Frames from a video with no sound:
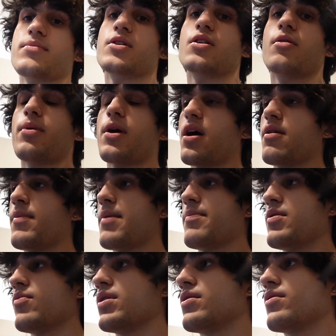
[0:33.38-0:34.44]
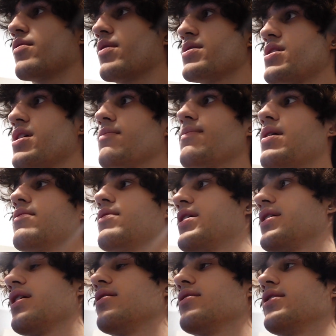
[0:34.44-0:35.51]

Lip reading: of y'all probably might be wondering what I'm talking about right now.